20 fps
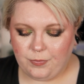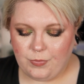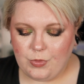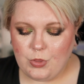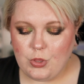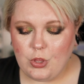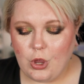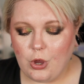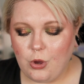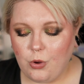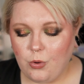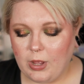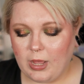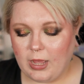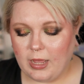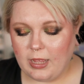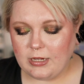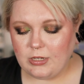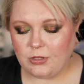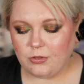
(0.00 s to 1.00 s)
No,
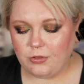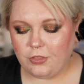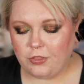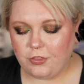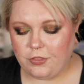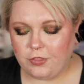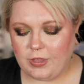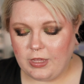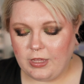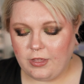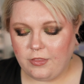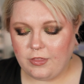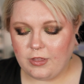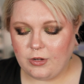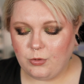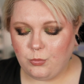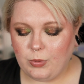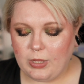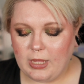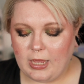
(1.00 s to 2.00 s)
I don't think
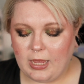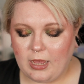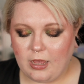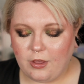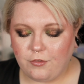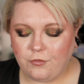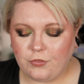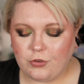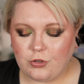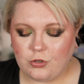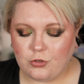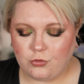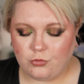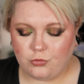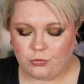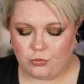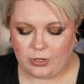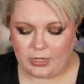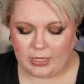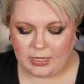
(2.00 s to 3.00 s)
that we have
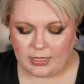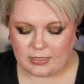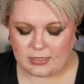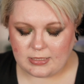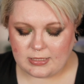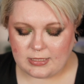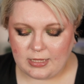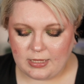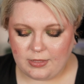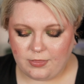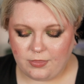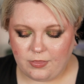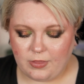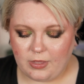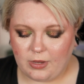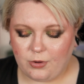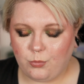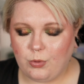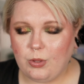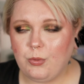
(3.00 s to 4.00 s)
greens in
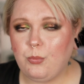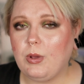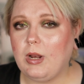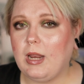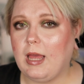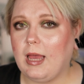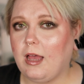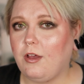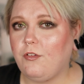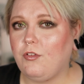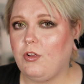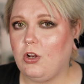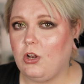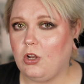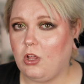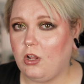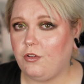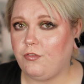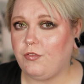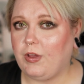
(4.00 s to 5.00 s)
there. We will have a
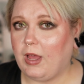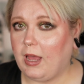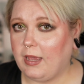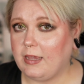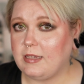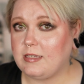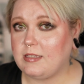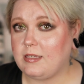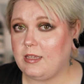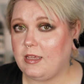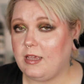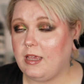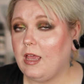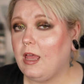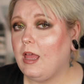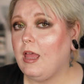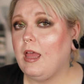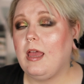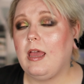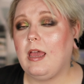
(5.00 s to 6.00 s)
lot of icy.
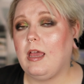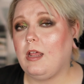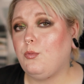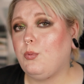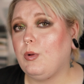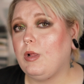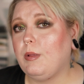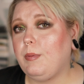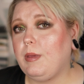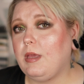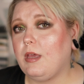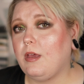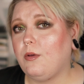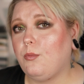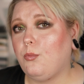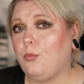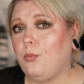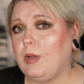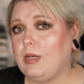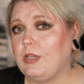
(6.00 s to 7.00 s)
It will be a
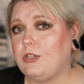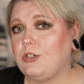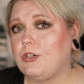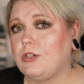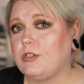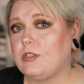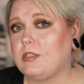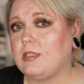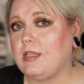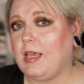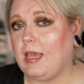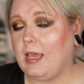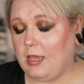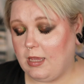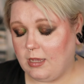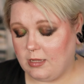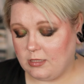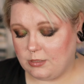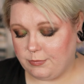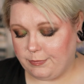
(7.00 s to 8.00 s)
winter
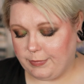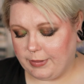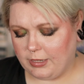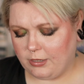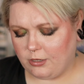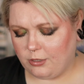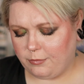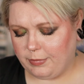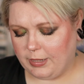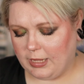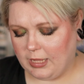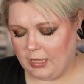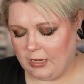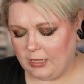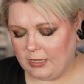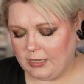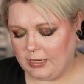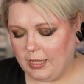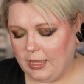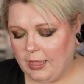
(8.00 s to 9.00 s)
skiing inspired
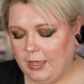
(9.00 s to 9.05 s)
palette.